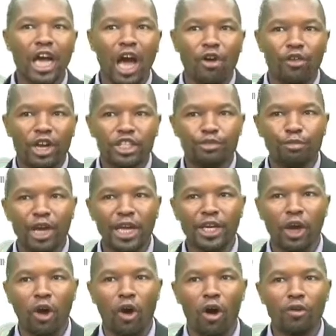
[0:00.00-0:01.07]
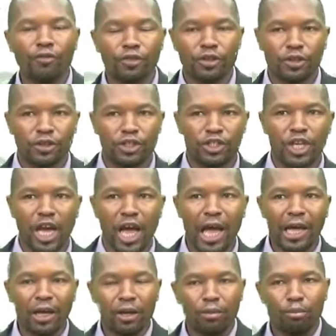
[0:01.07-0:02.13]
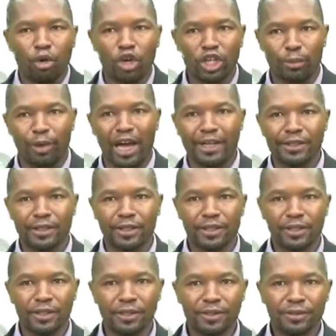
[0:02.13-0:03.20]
arrangement of their body parts.